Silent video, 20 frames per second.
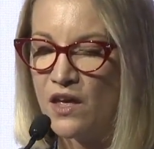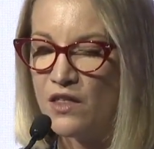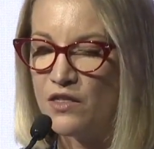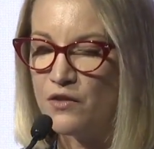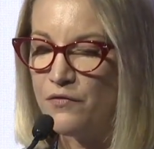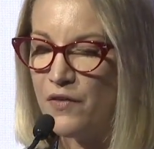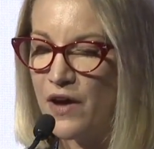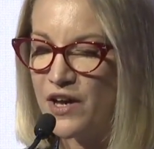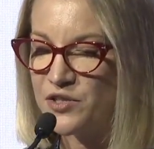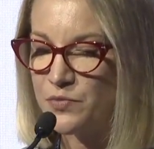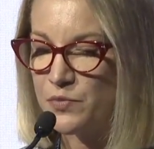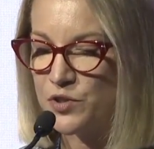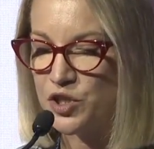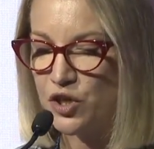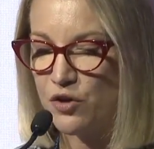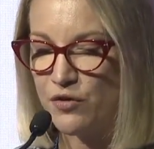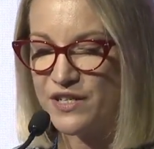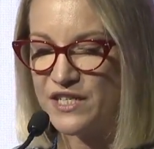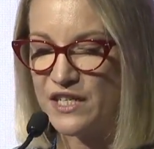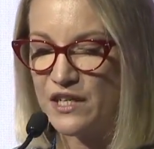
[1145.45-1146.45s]
The vast
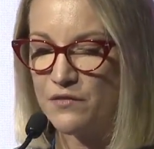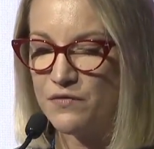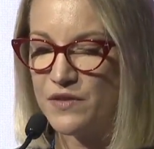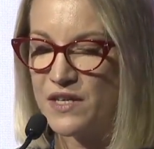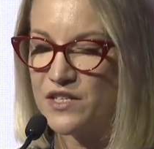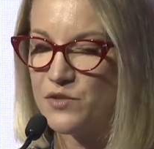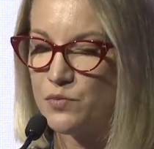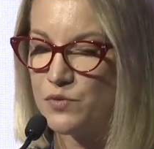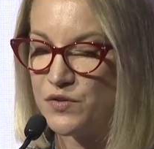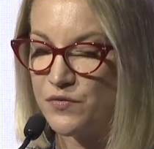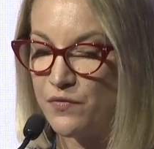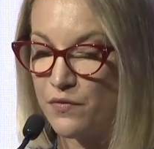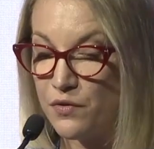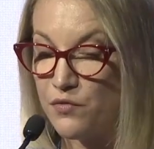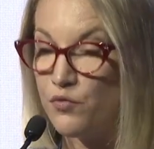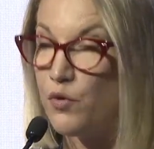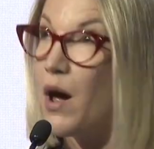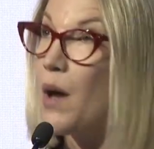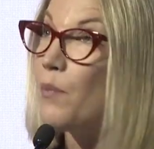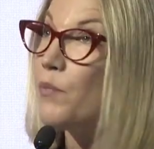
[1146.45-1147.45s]
majority of this was
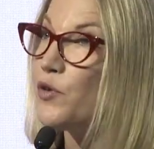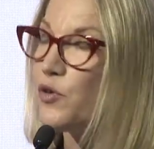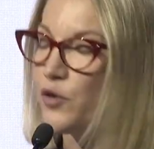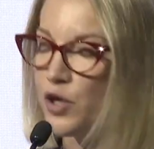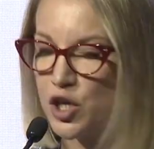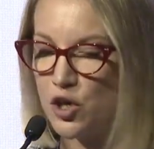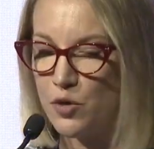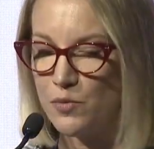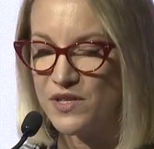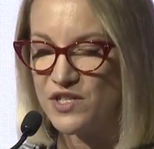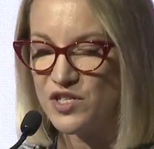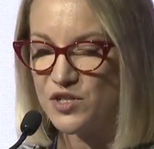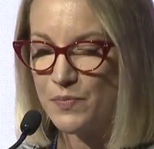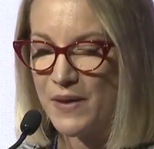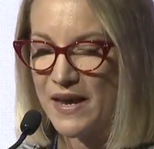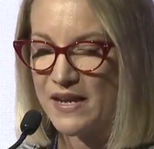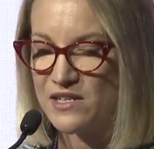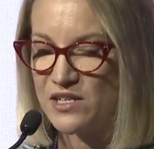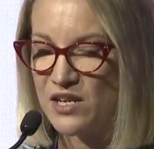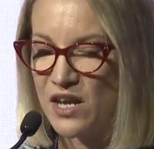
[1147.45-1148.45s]
through our procurement
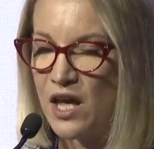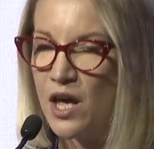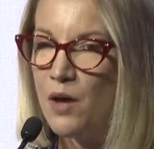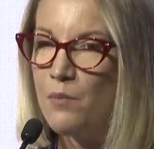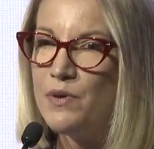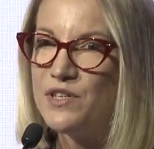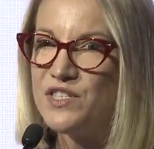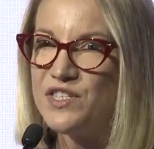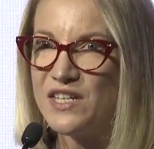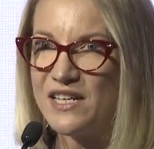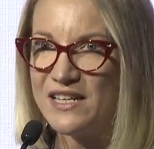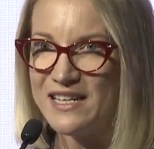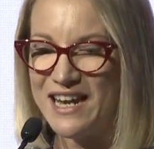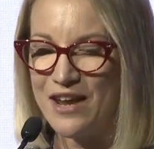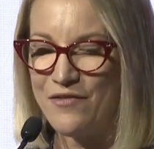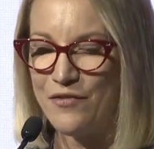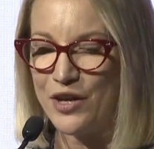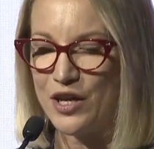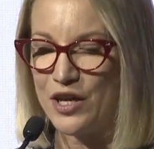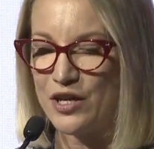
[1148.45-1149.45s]
spend, but
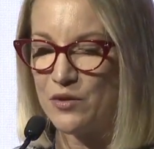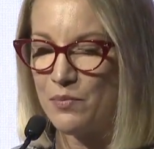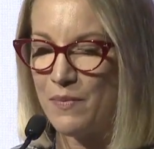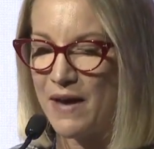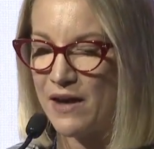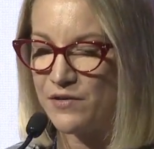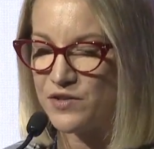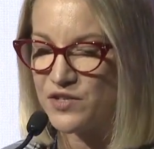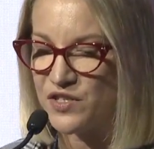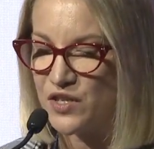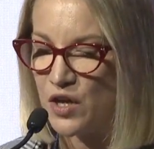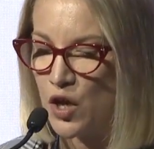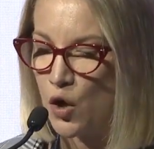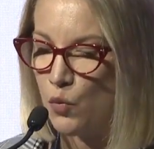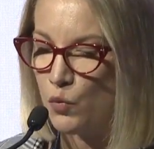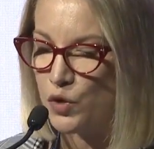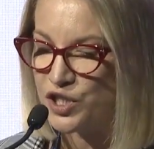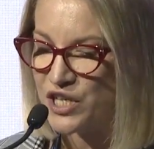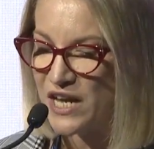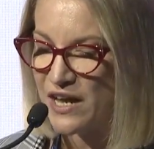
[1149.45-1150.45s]
significant amounts
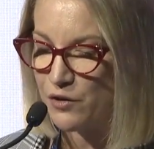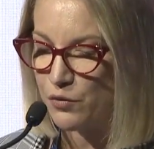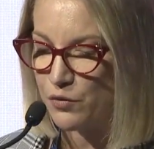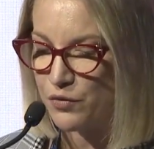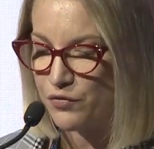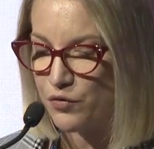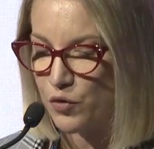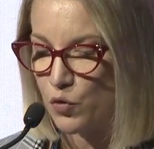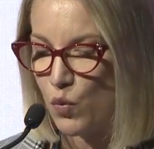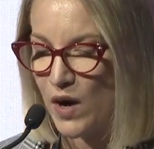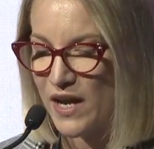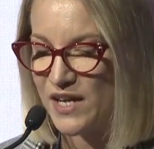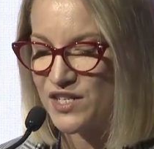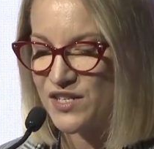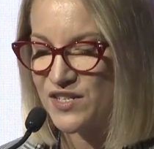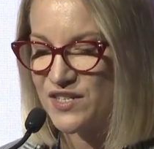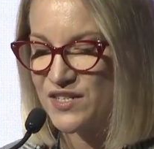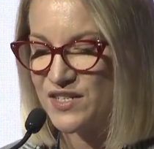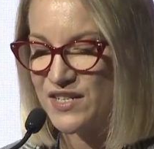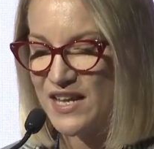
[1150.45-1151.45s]
were channeled through
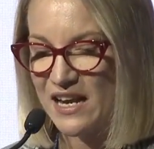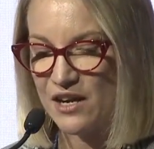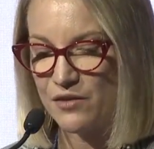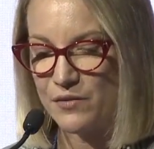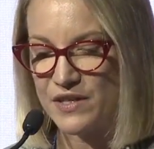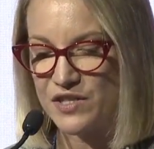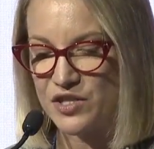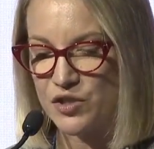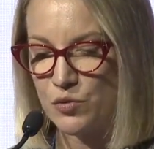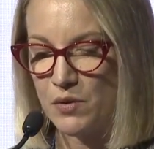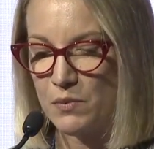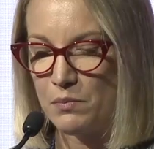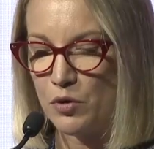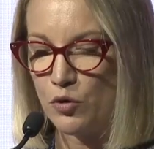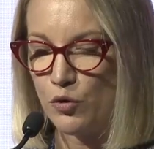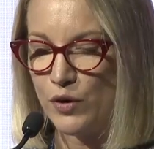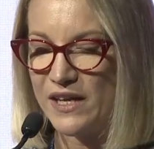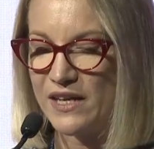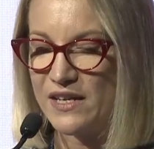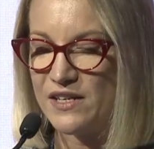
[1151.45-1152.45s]
wages and salaries to
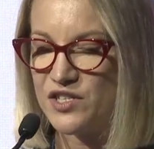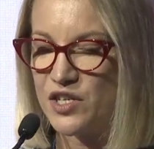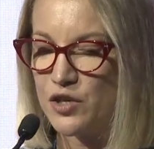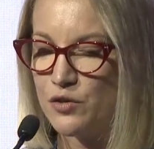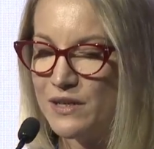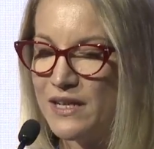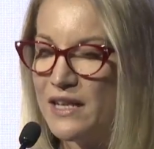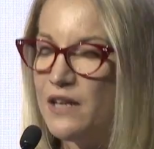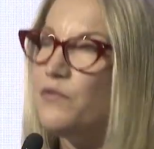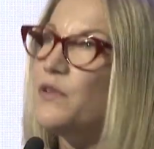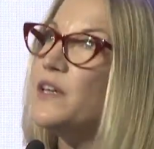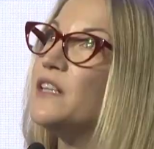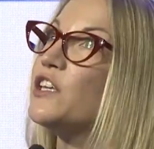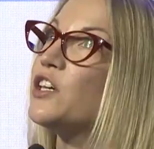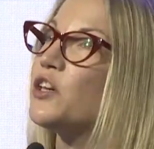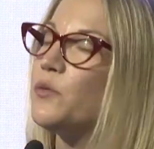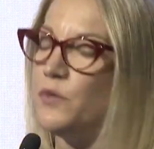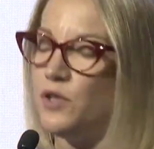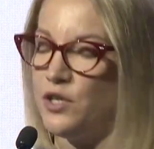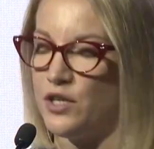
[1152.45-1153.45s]
employees who live in the
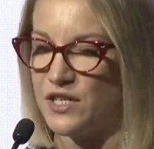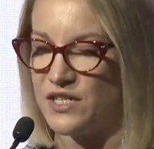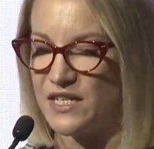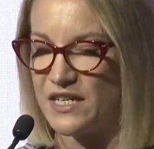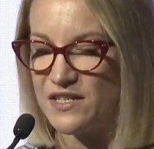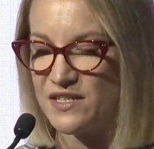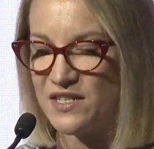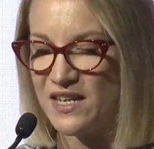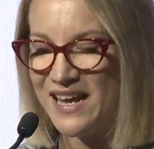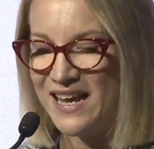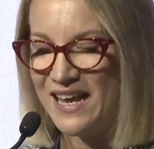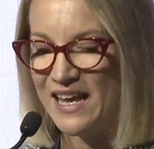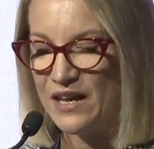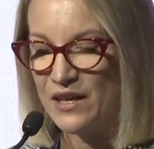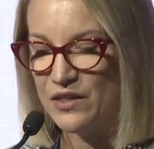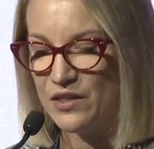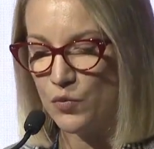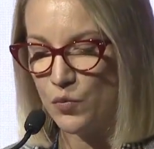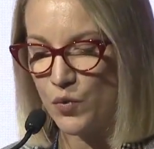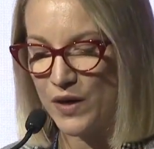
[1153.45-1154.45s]
communities
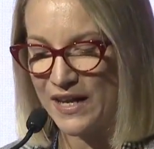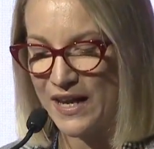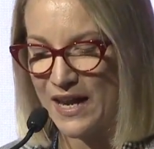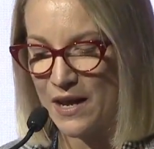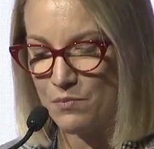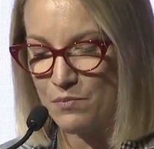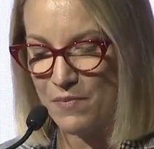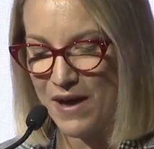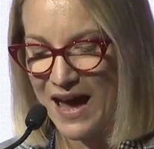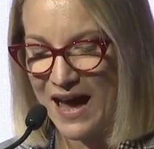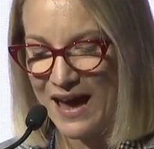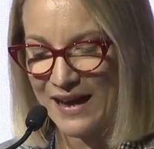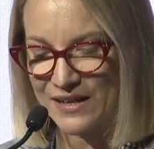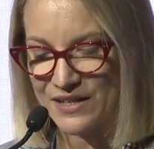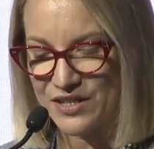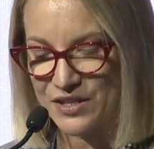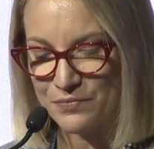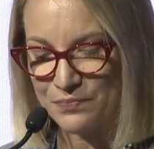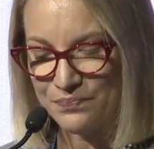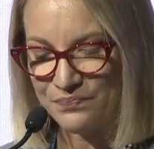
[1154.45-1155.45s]
that we
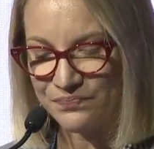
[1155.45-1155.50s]
impact.